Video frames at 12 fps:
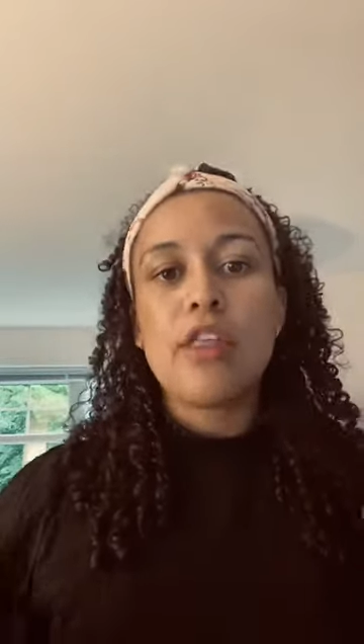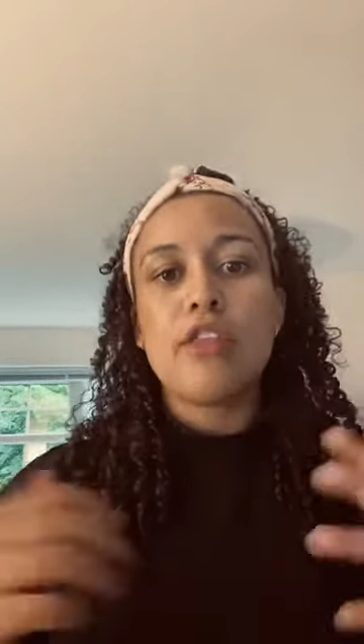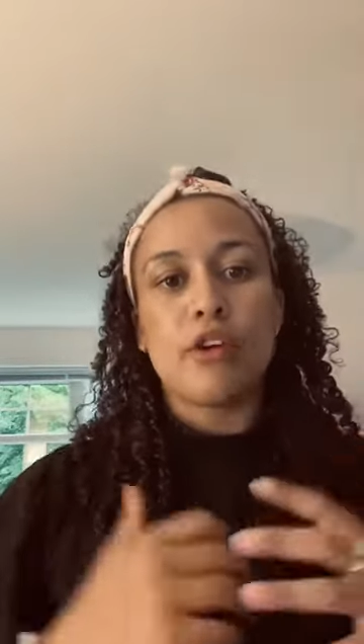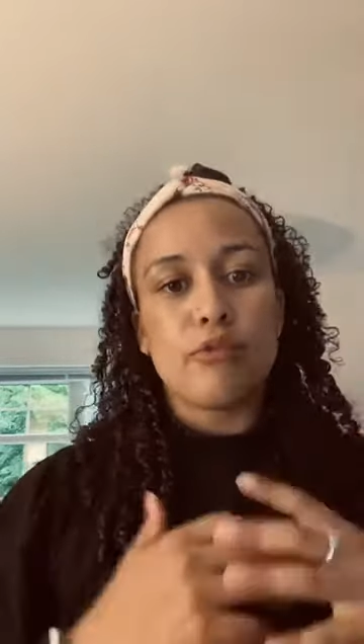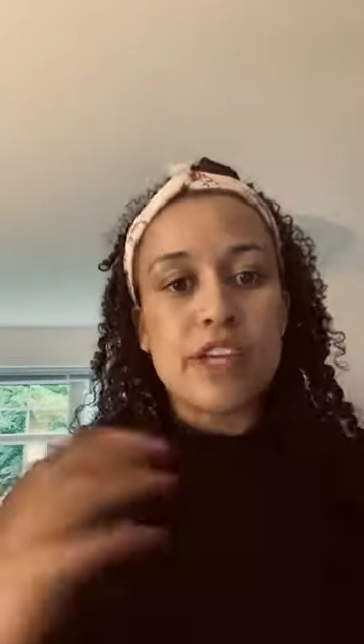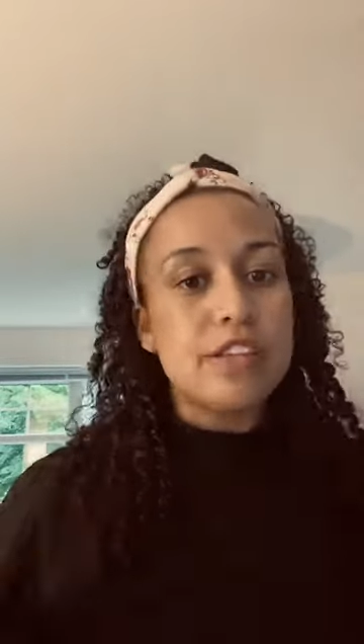
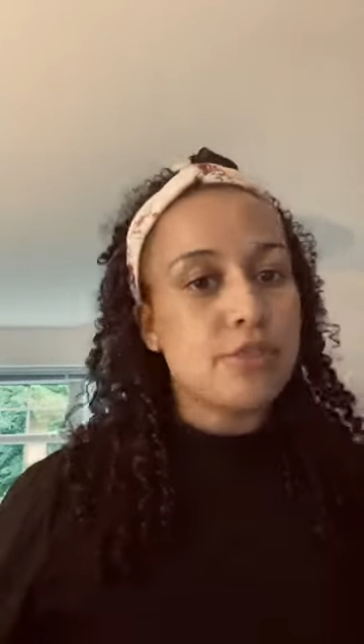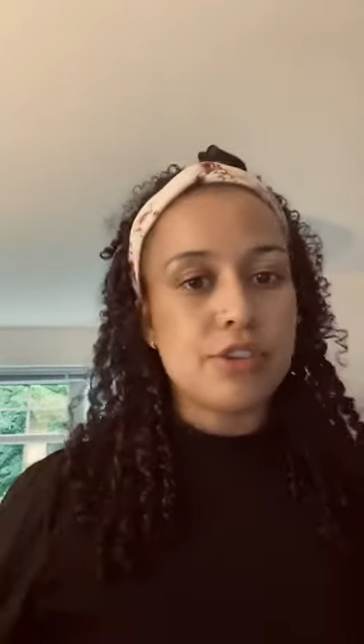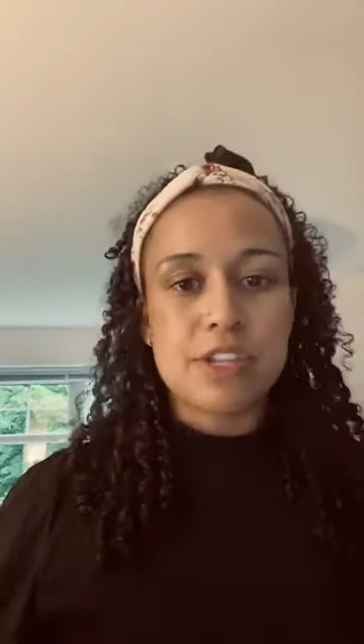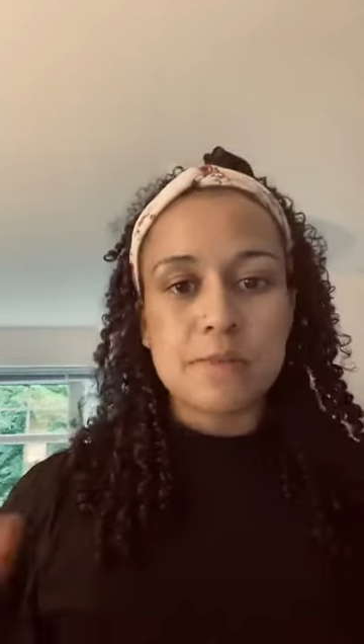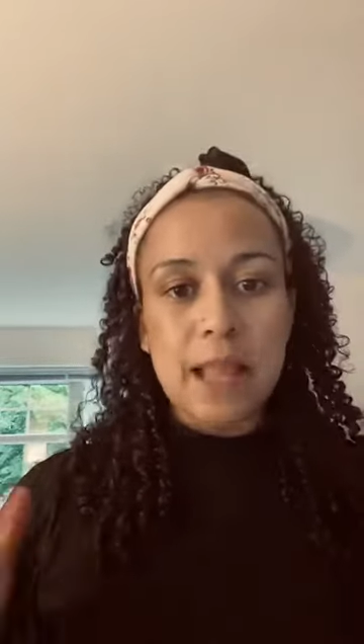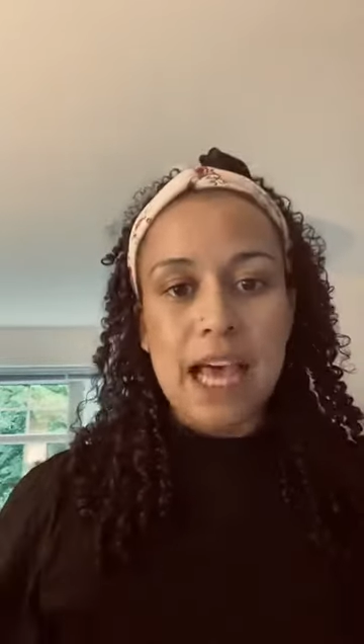There are
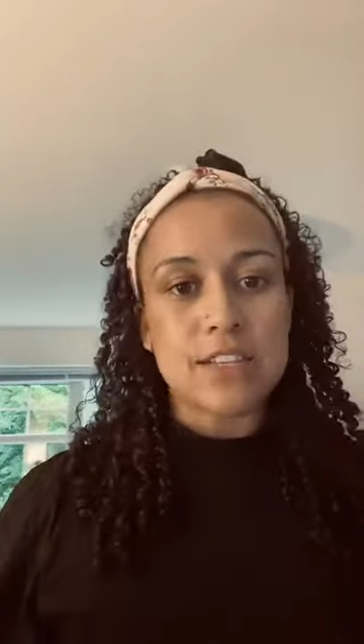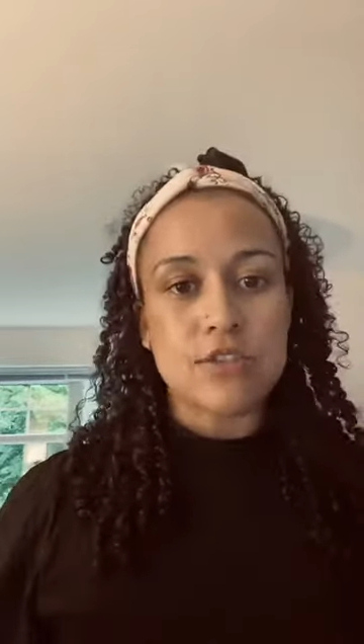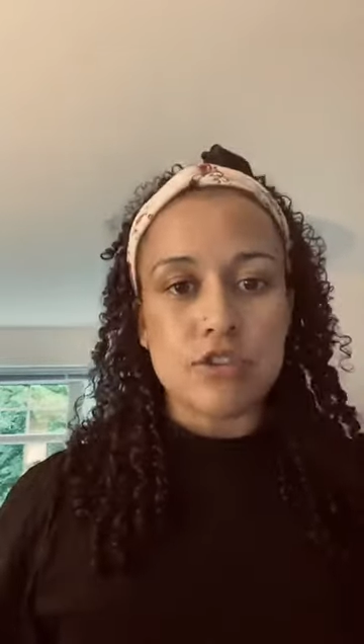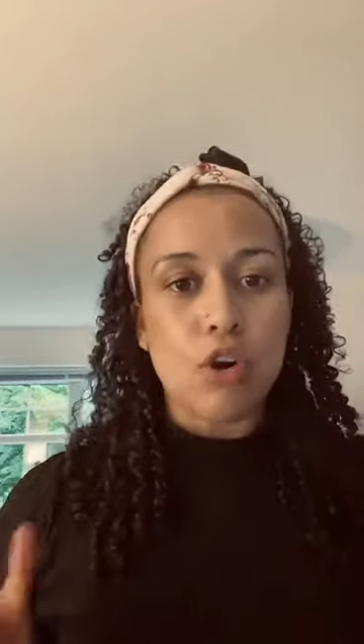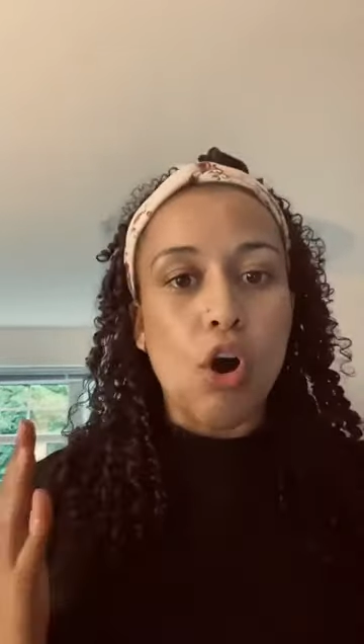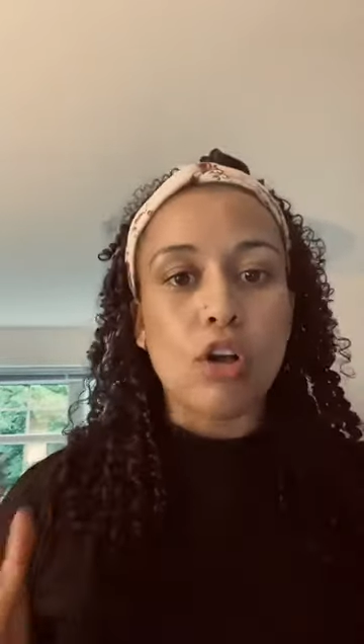resources
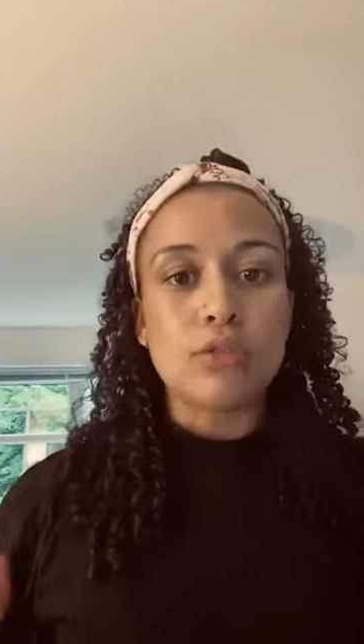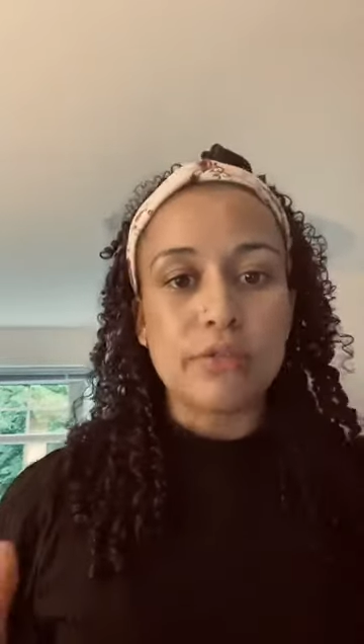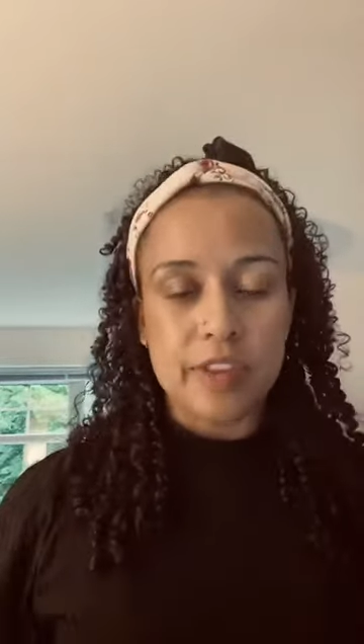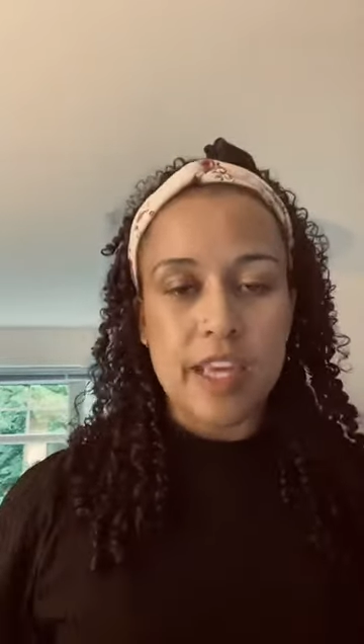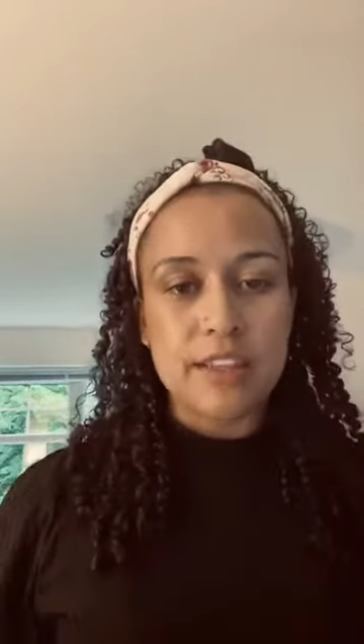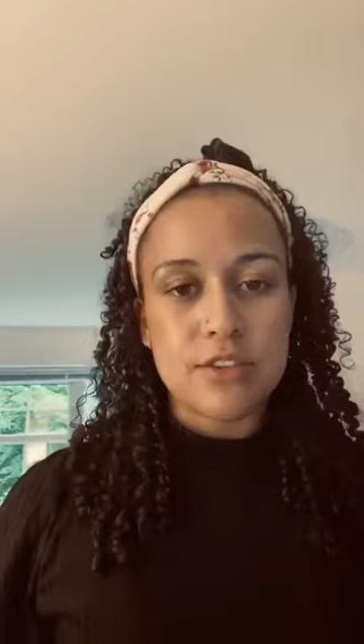plastered all
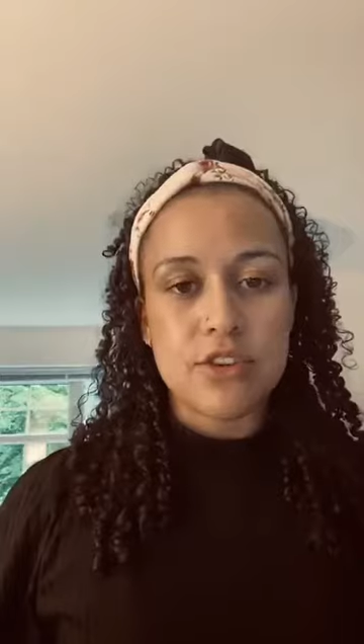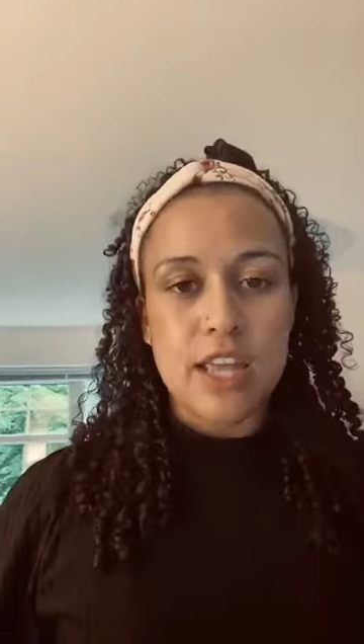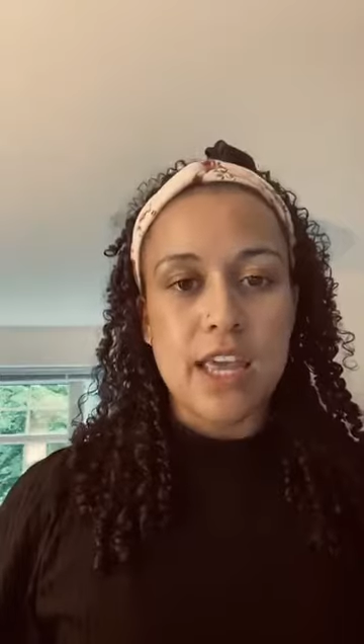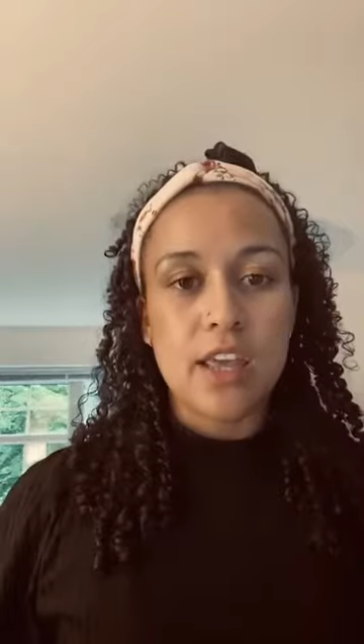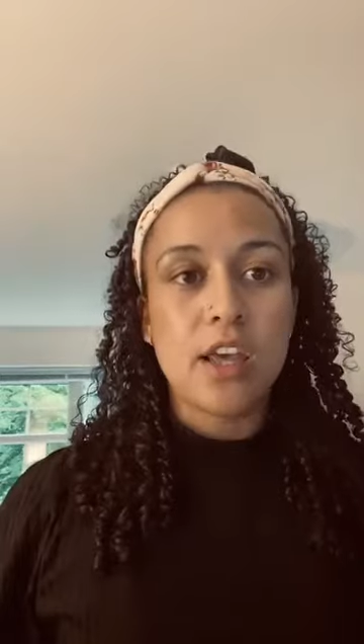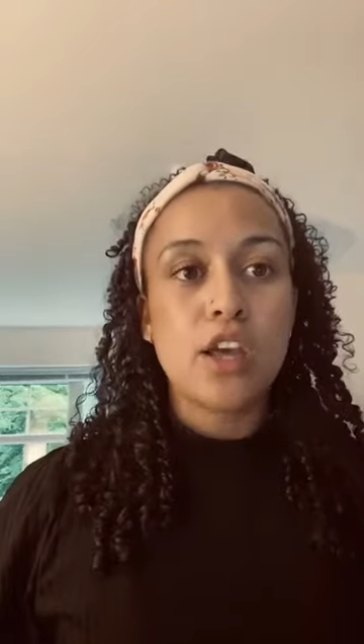over the
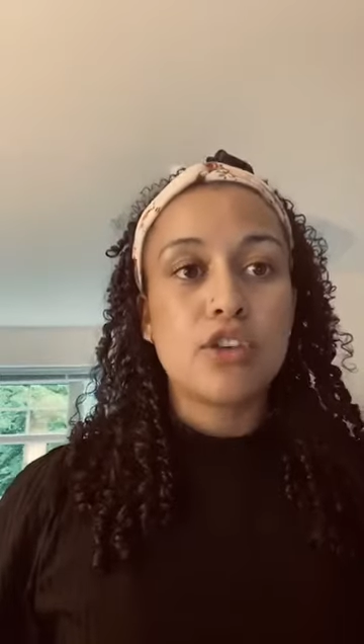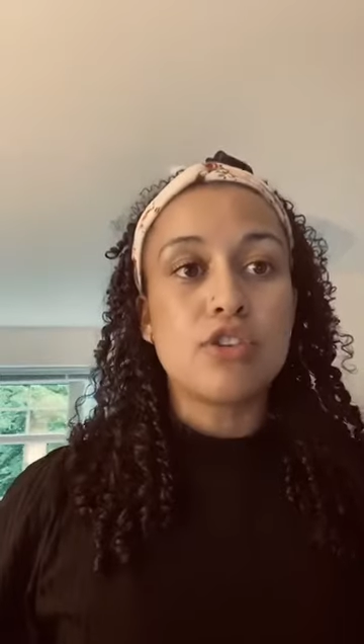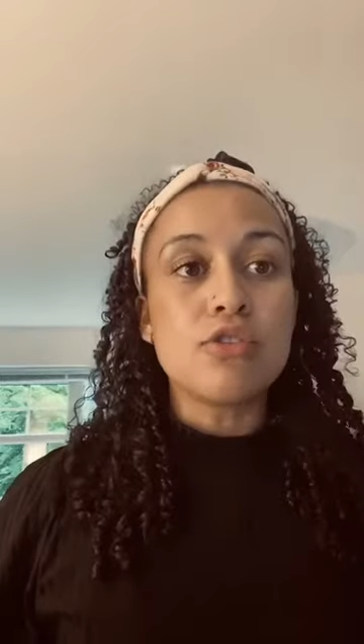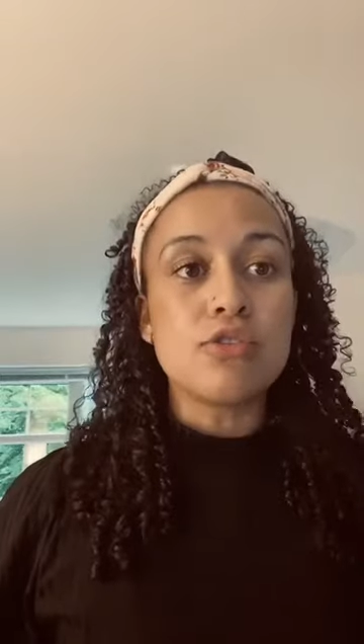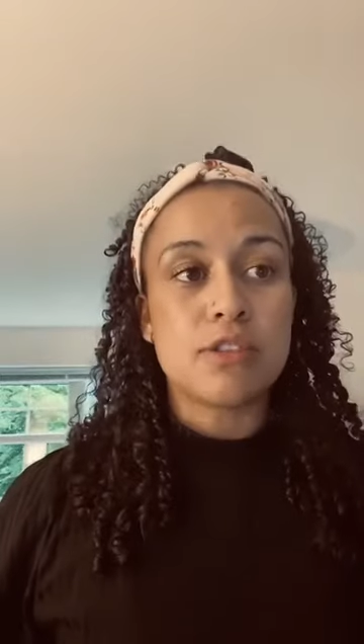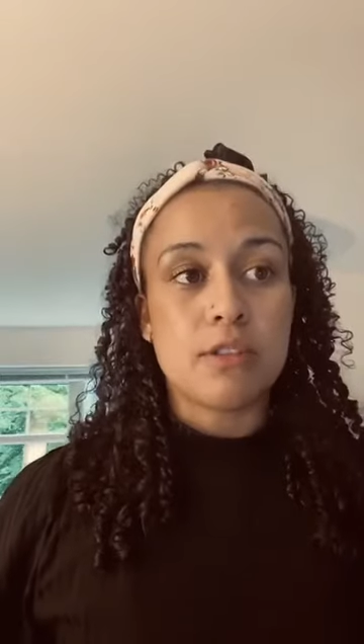internet.
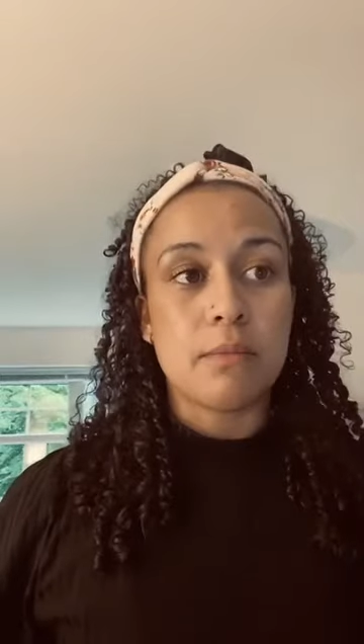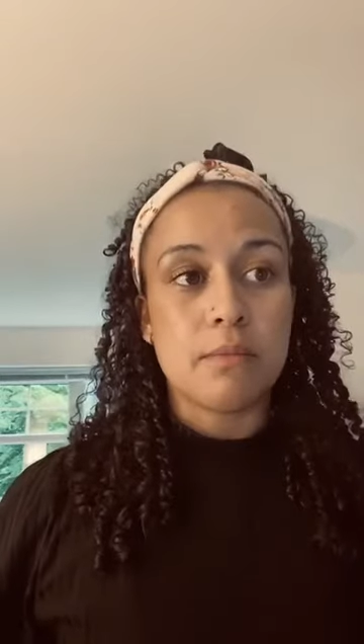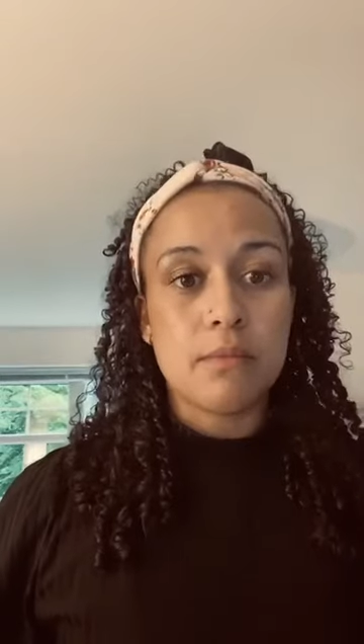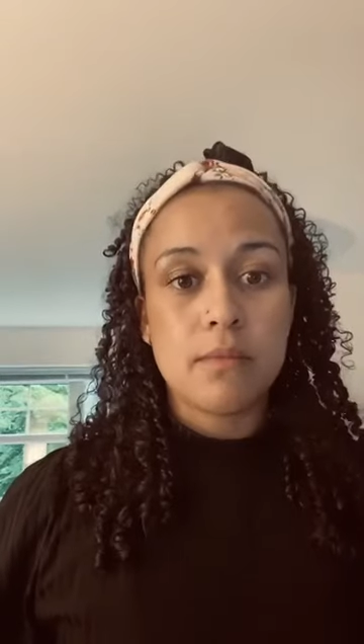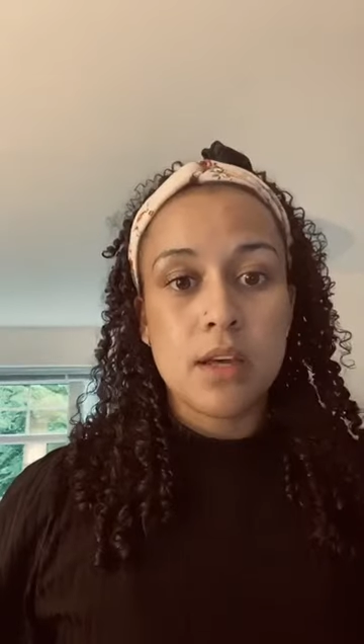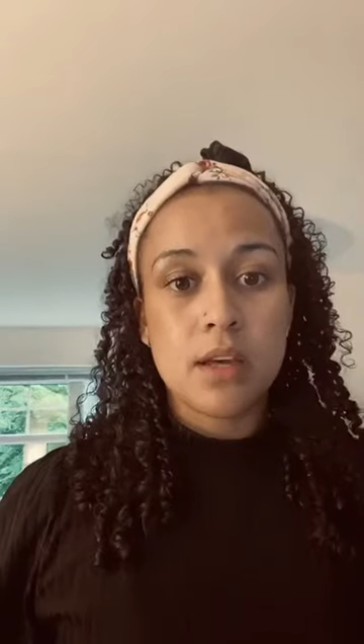Use them.